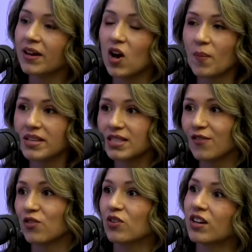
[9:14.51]
I call
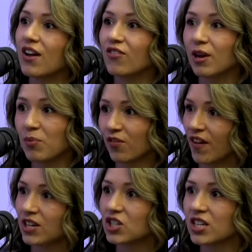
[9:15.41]
myself a recovering
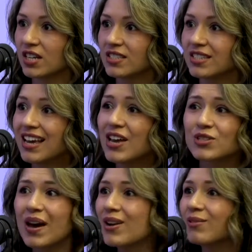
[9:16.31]
perfectionist.
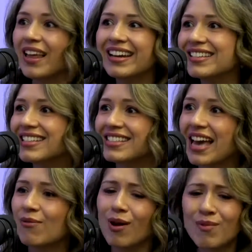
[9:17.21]
So I don't like to
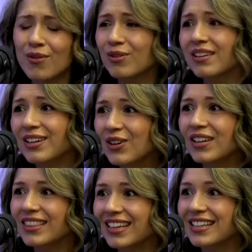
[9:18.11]
say, well, I'm not really
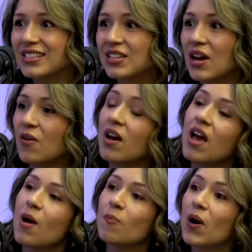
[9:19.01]
good at this, you know?
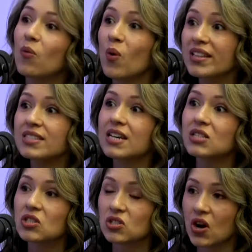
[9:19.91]
Yeah. But once
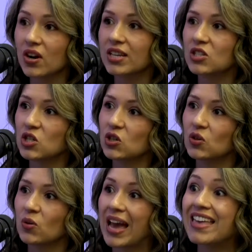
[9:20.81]
I started
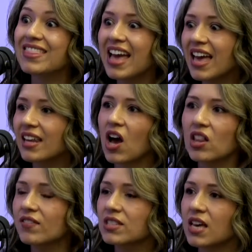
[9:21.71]
to, and then
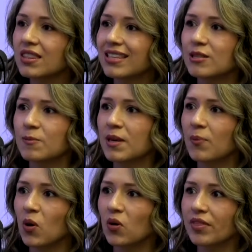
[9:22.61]
all of a sudden these
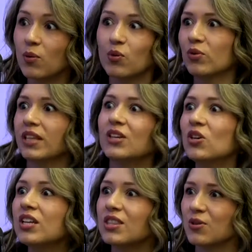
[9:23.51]
people that were really
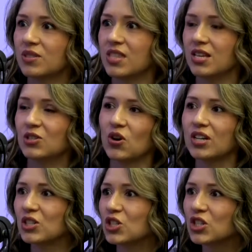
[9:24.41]
good at those things
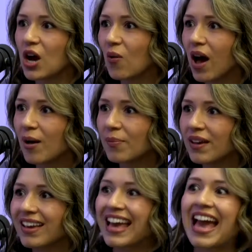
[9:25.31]
started to show up.
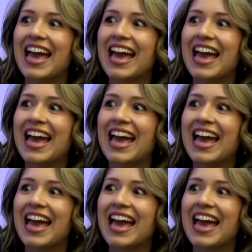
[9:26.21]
